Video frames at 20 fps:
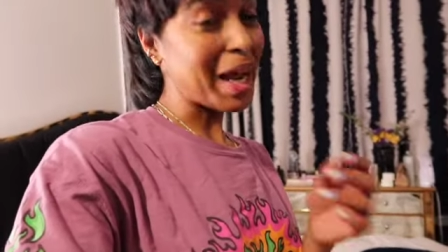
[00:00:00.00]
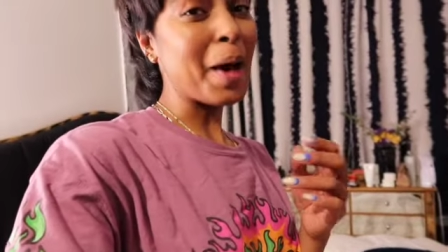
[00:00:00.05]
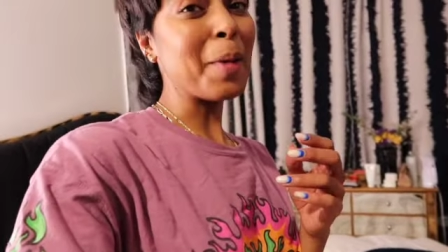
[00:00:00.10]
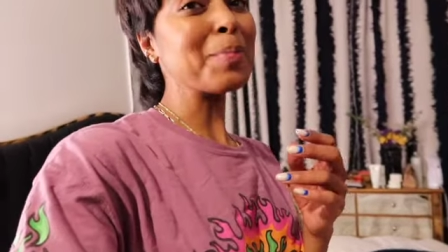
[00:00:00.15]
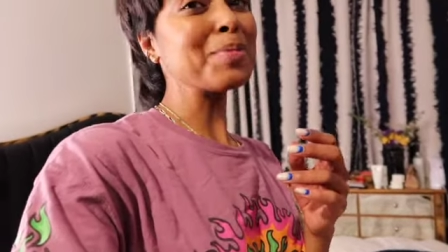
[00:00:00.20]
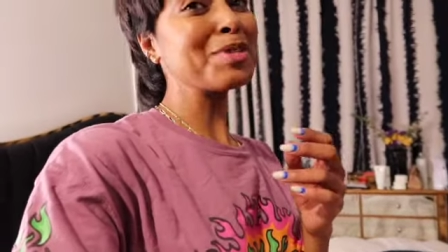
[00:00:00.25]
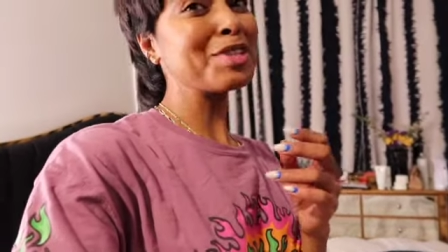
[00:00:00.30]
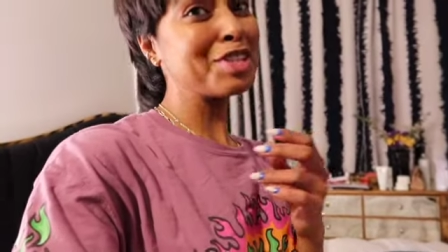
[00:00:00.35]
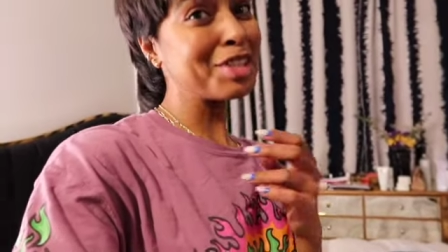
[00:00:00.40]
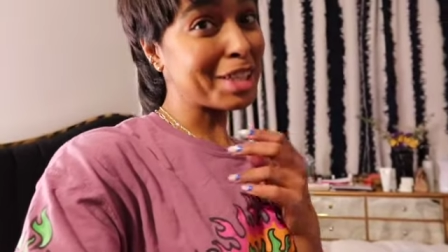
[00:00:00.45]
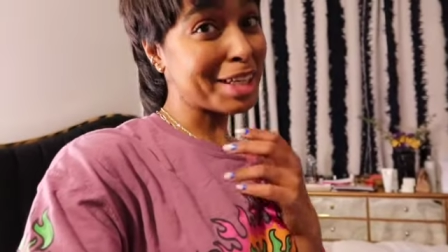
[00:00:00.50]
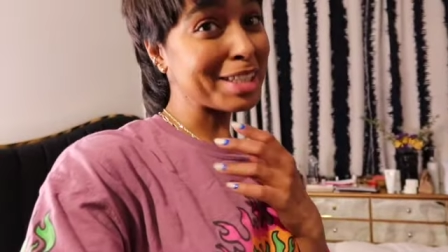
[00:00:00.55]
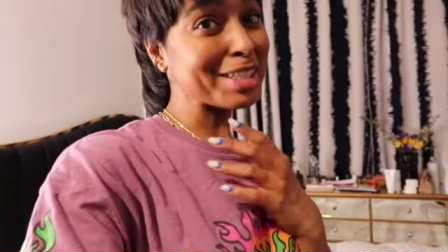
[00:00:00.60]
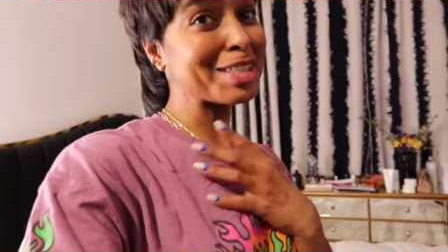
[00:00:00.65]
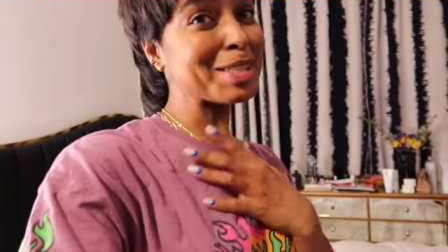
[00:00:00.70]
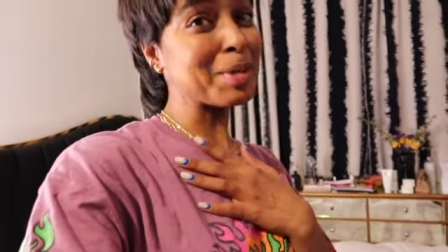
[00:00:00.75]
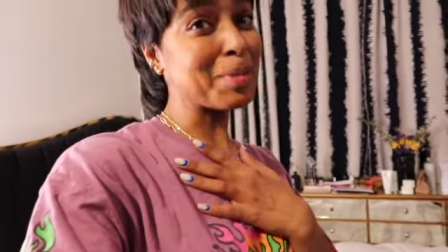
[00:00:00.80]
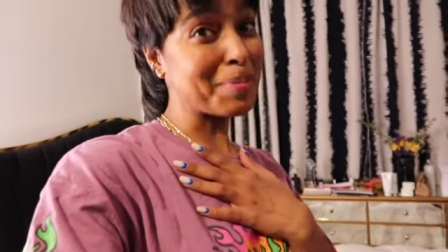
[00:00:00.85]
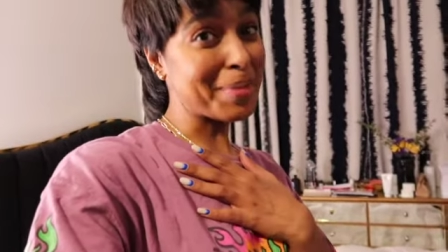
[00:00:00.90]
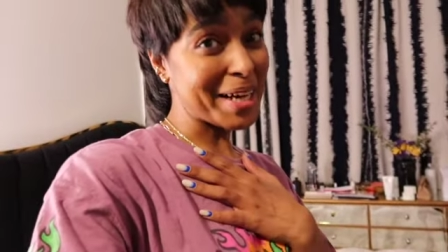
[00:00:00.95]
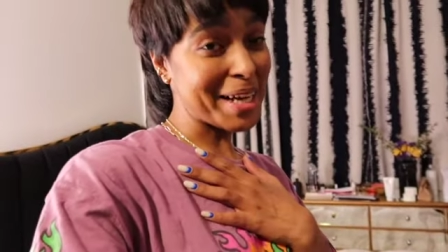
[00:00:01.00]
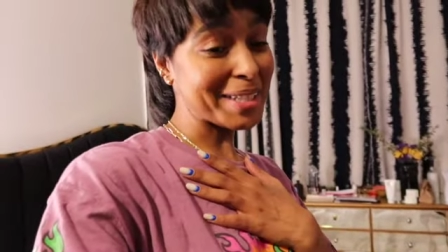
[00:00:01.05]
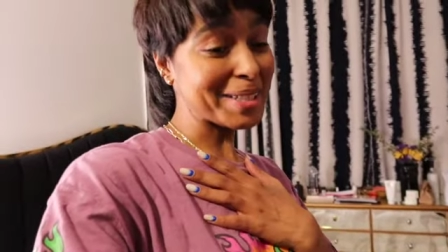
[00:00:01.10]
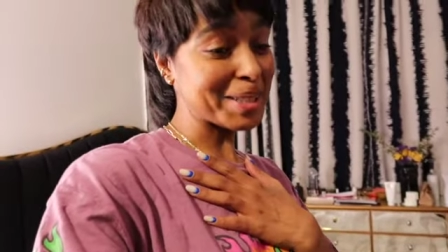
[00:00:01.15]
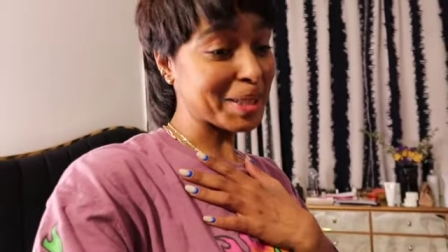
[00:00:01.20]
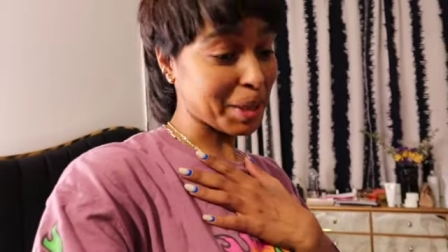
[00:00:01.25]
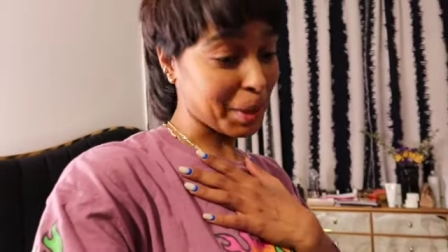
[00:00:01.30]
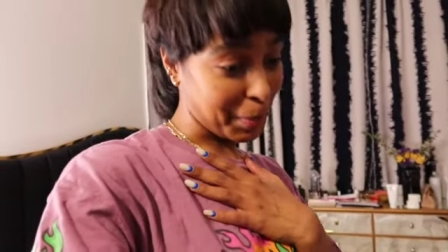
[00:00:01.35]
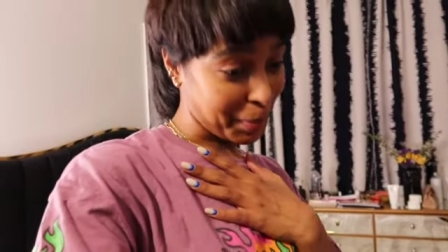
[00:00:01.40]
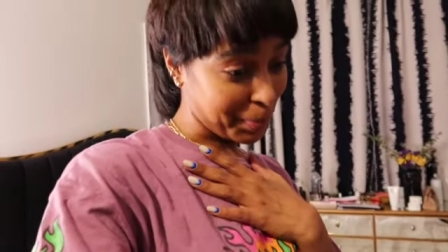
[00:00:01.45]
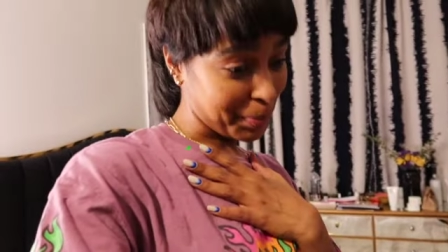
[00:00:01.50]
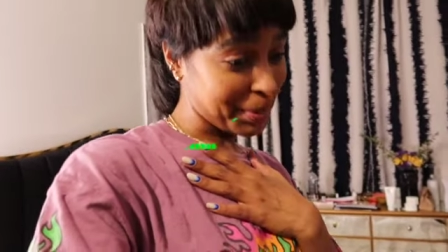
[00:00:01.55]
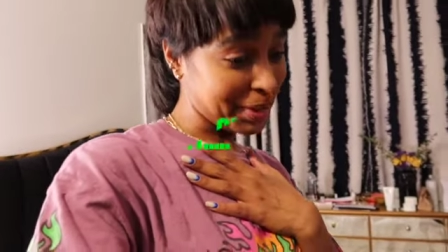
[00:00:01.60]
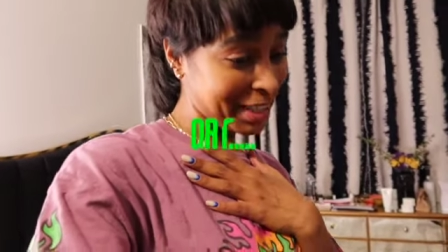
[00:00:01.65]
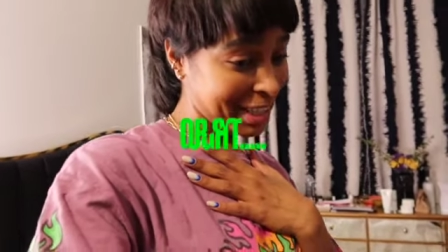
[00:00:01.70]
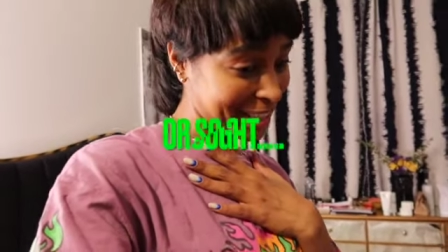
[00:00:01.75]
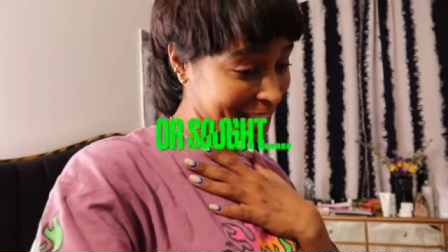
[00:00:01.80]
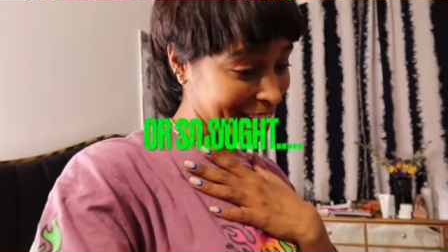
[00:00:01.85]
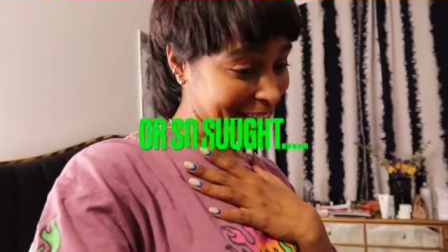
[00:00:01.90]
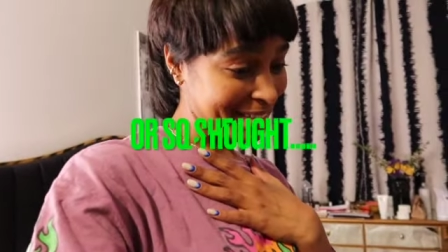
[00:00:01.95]
I'm just about to
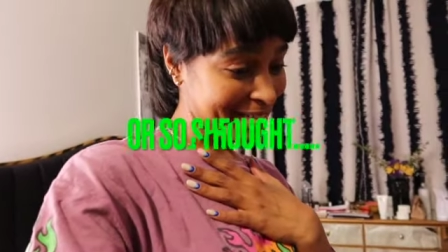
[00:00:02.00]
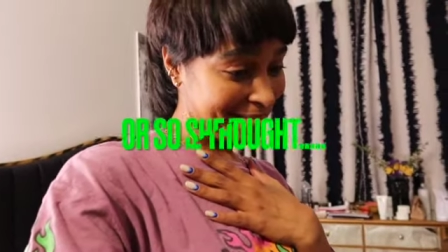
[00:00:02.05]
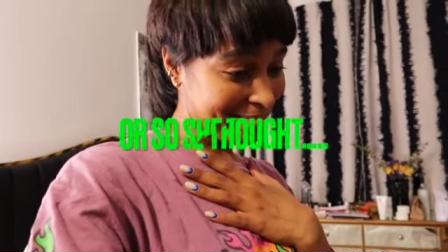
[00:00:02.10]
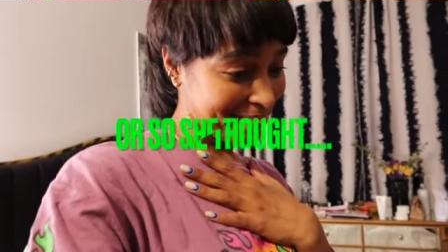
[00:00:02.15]
complete